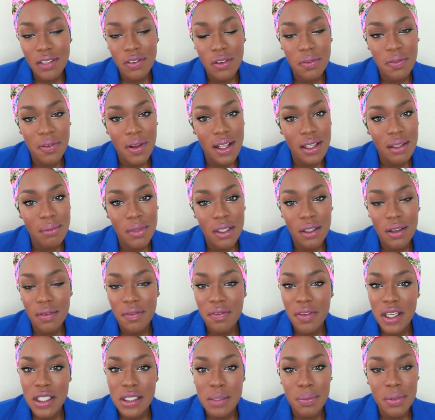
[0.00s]
If you follow me on
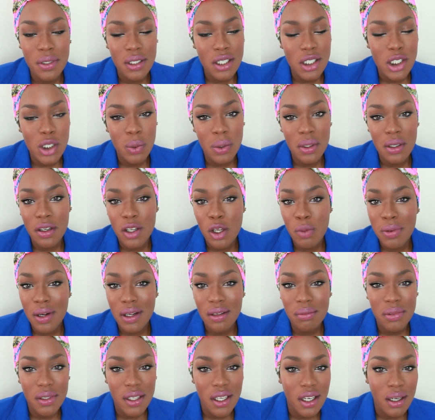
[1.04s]
Facebook and Twitter, you
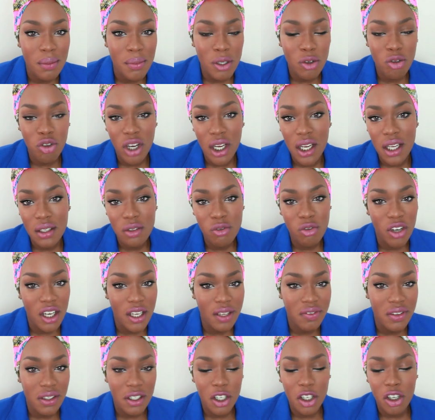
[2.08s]
probably hear me ranting and
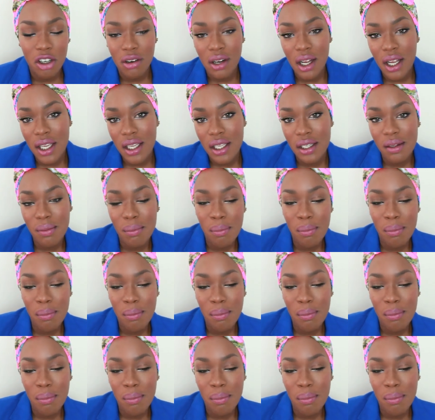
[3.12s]
raving and crying